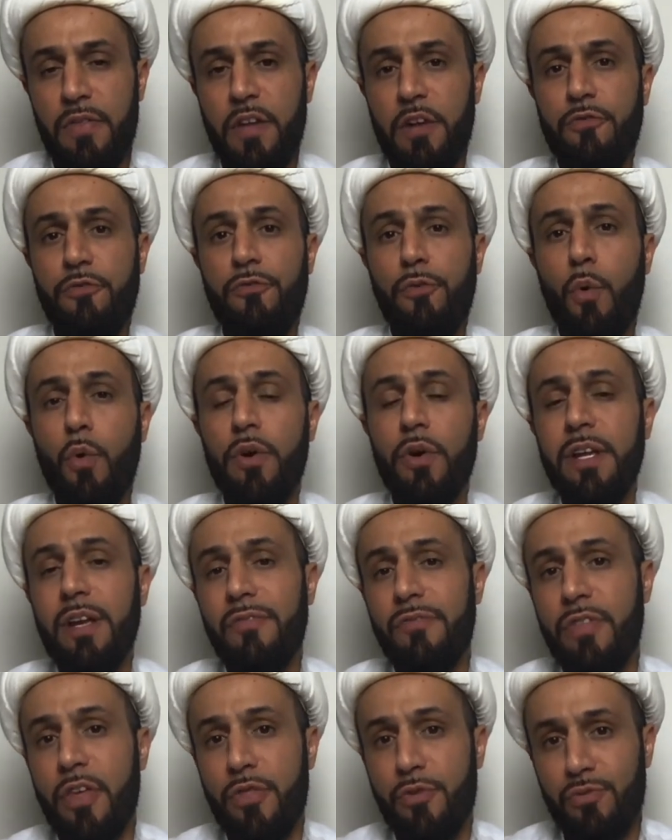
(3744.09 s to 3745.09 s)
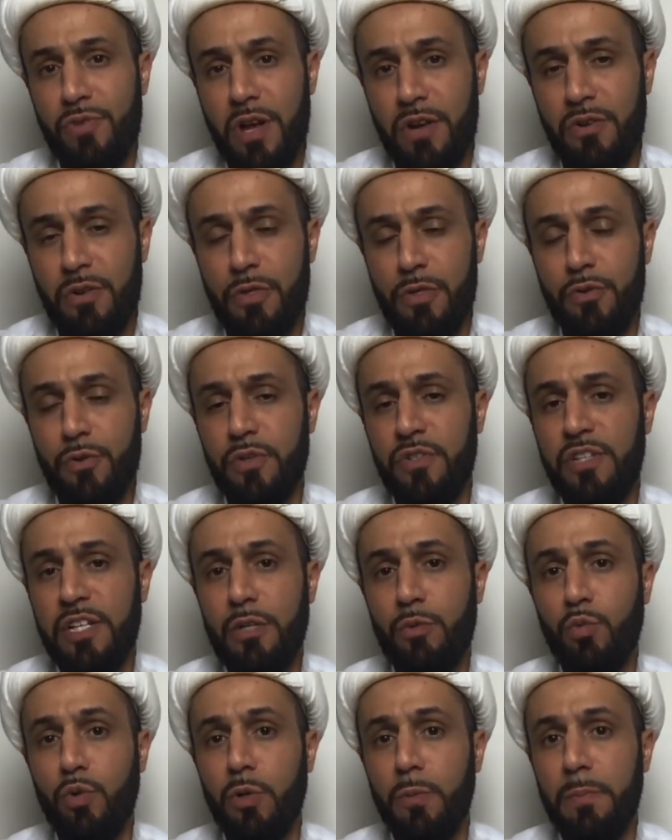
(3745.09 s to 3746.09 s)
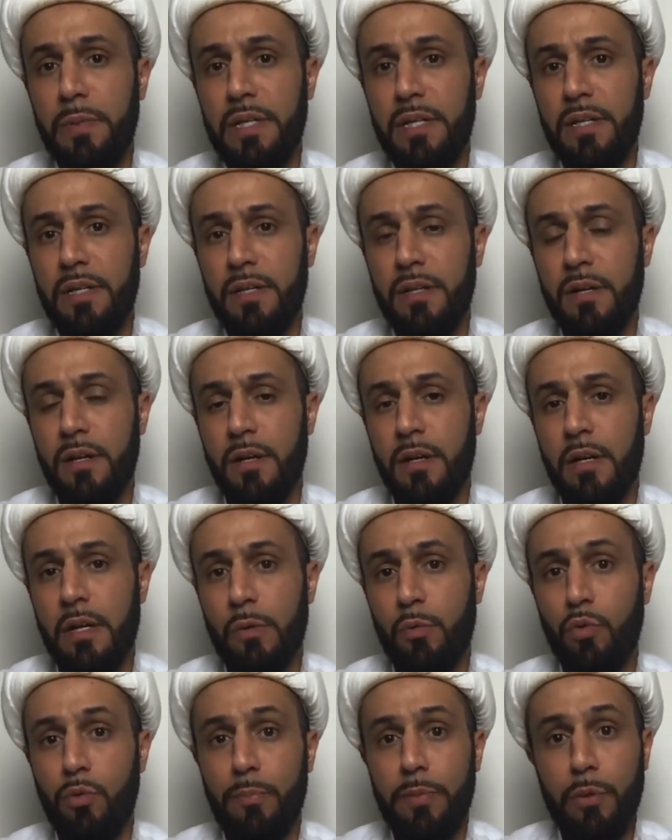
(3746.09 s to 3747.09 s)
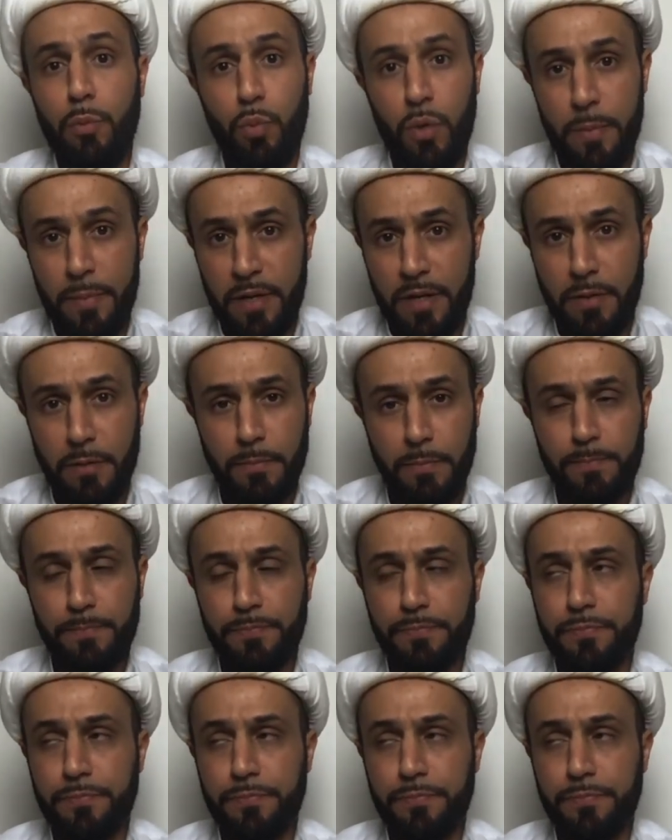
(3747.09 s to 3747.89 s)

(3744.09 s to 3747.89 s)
that 40 of the 313 will be women,